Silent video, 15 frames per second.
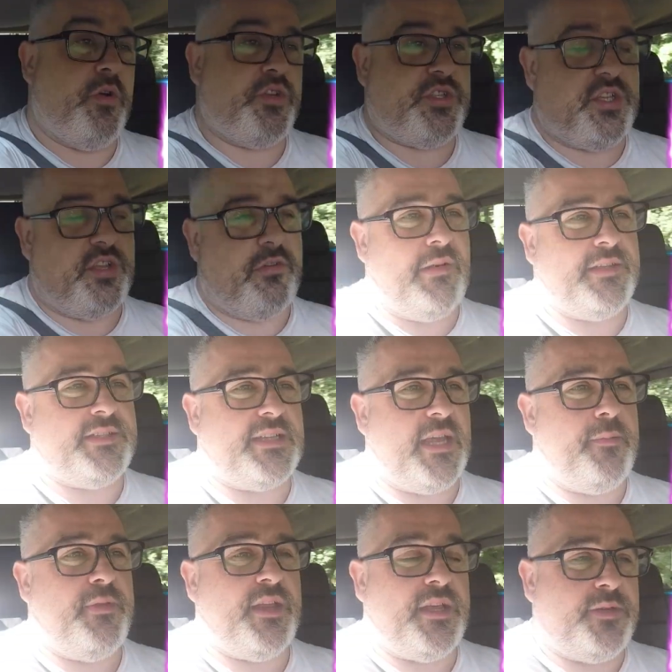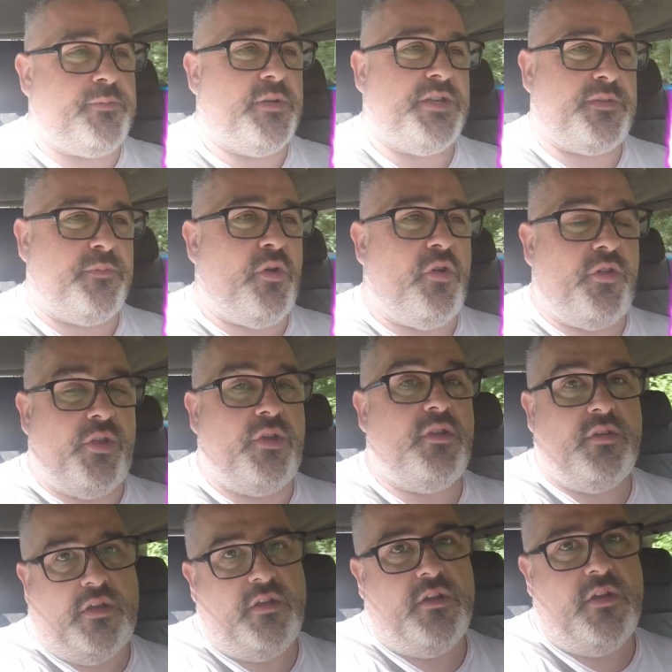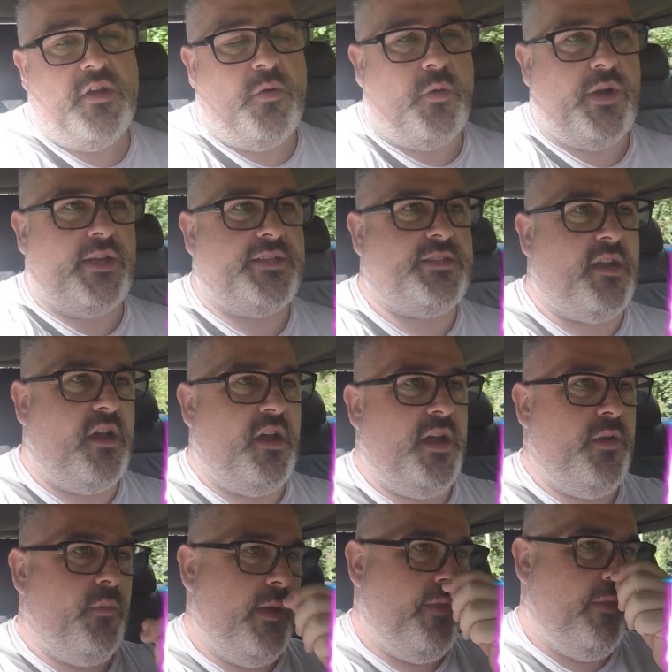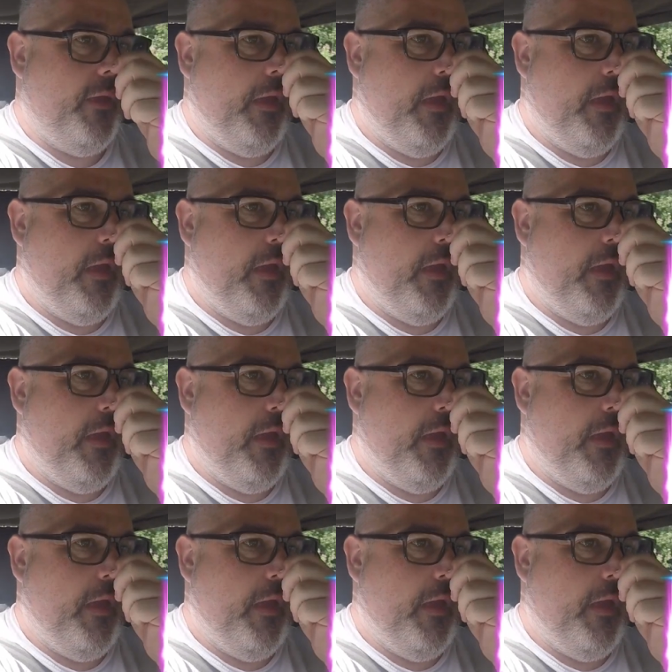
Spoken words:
much in the grand scheme of things, but it's more than what I started with.